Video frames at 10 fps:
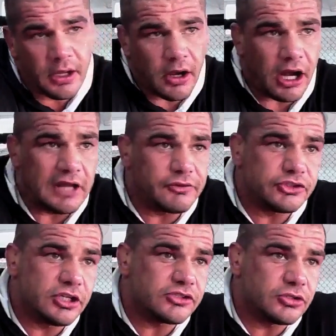high-level
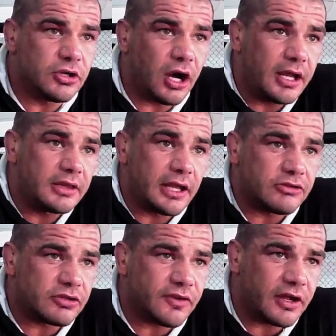jiu-jitsu guy and a
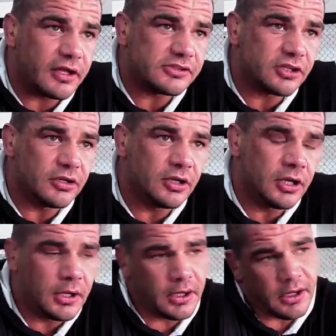dangerous fighter. So,
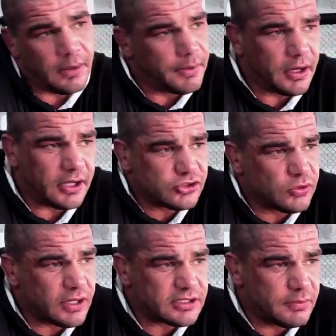but as
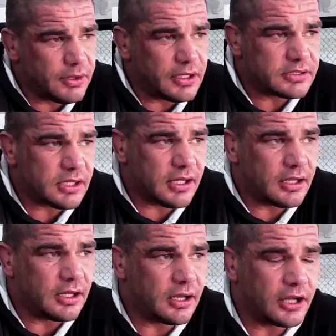always, to be honest, I
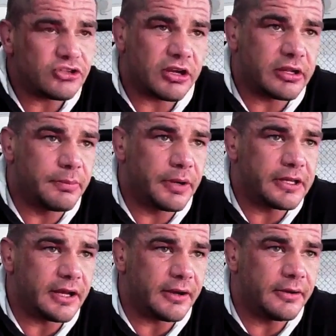train complete
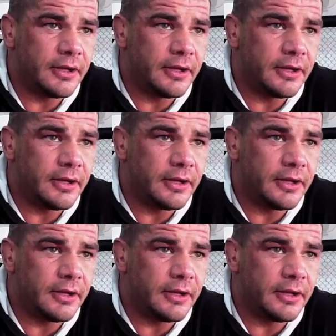now.